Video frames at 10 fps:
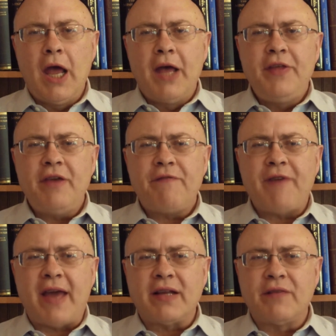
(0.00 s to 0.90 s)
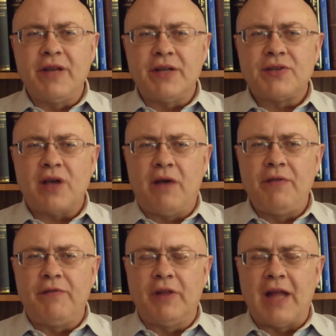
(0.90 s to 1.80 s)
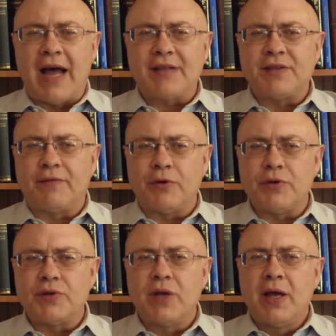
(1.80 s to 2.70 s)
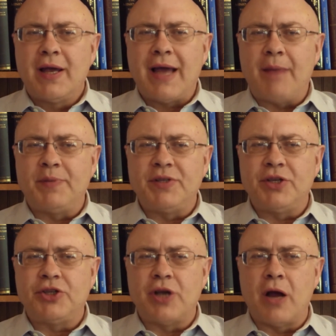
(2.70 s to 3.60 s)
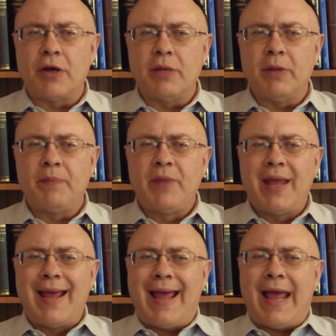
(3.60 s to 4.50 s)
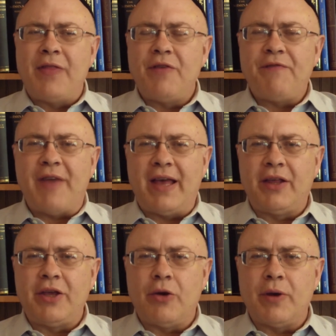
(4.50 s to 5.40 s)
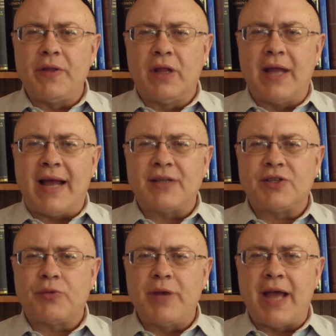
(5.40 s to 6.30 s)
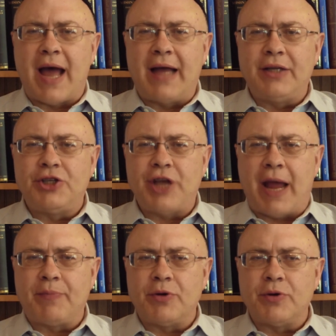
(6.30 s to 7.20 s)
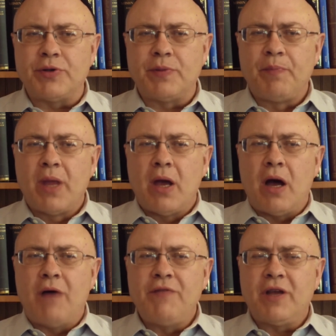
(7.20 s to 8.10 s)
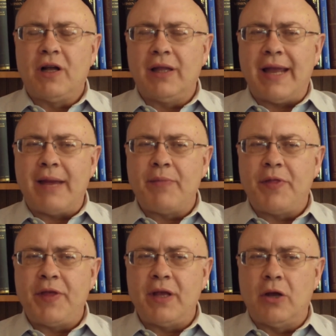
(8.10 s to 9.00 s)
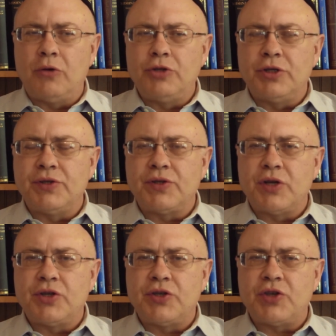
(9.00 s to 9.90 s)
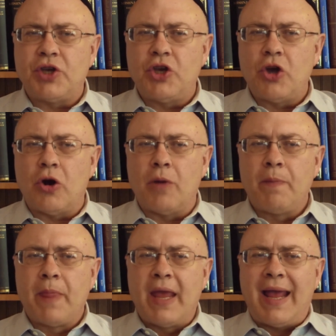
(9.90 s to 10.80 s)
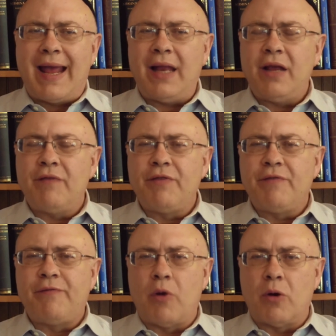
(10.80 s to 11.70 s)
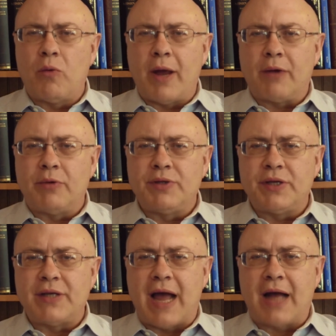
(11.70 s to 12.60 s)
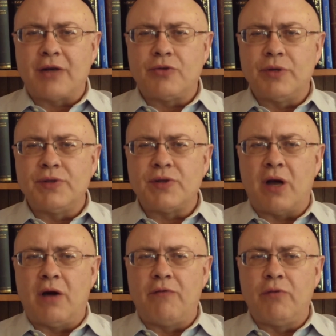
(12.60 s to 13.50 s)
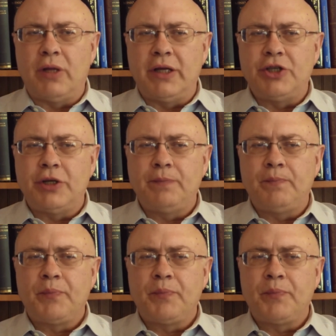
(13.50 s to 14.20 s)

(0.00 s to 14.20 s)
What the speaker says: The effectiveness of the philosopher's composition argument and the failure in the last three guide chapters of the Kalām theologians to secure any of the four requisite doctrines of religion